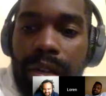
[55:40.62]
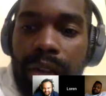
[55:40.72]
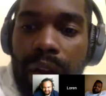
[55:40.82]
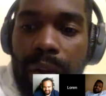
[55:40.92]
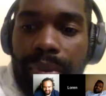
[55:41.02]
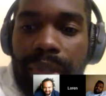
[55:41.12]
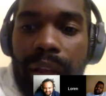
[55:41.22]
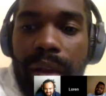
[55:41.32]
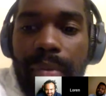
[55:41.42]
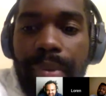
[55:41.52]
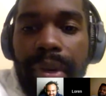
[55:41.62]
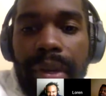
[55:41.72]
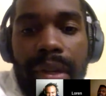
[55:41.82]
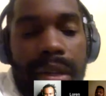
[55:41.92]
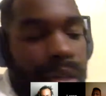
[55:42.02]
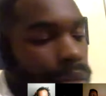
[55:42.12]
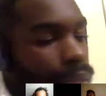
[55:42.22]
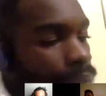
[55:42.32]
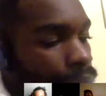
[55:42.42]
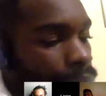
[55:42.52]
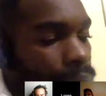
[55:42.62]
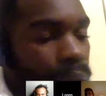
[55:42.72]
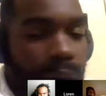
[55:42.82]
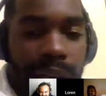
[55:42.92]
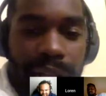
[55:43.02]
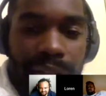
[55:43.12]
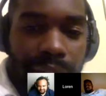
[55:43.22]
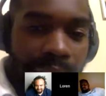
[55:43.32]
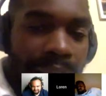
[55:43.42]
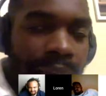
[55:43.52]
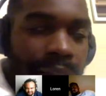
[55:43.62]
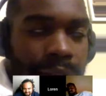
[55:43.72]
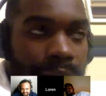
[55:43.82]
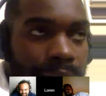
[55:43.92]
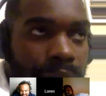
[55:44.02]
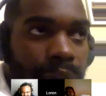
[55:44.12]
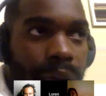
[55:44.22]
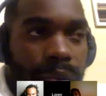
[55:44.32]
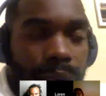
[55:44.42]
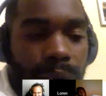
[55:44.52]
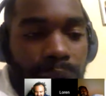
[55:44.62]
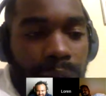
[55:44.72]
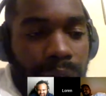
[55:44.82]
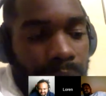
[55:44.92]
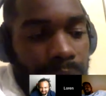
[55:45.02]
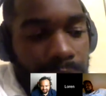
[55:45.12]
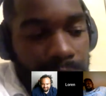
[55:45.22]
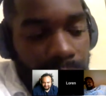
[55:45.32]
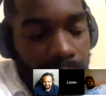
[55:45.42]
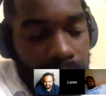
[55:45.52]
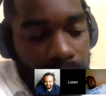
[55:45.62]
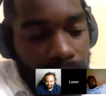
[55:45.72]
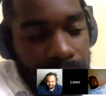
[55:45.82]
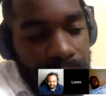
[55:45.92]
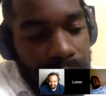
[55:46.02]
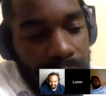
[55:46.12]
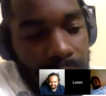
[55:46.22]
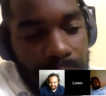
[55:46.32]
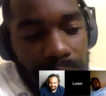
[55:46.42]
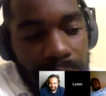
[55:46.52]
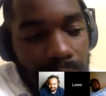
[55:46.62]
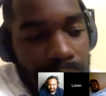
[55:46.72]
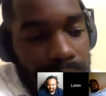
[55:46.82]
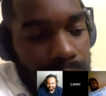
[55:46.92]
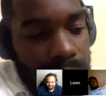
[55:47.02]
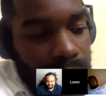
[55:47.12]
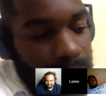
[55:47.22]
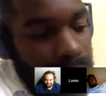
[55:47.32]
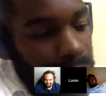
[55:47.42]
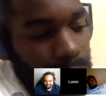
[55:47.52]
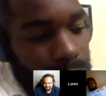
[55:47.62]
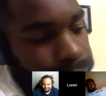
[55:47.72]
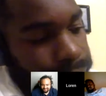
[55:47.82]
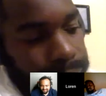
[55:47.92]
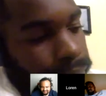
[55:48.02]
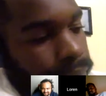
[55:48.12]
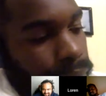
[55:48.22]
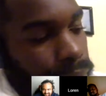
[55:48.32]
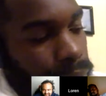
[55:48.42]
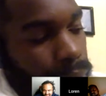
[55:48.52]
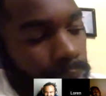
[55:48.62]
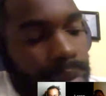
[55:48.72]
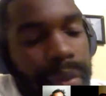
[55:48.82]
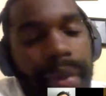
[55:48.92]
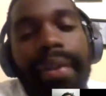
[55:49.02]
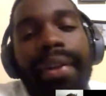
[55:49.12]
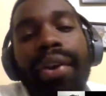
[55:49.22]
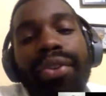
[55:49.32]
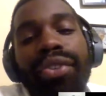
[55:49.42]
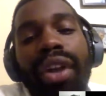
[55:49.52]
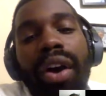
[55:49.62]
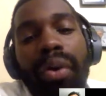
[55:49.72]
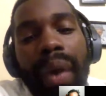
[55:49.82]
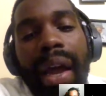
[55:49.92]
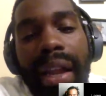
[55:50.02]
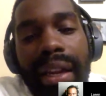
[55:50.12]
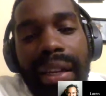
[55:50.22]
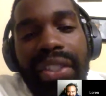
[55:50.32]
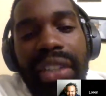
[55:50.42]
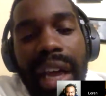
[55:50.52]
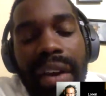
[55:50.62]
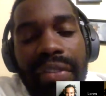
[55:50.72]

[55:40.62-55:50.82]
You know what I'm saying? But you know, his dad, you know, doing his other stuff, he doing his antics. I mean, there's no way that it's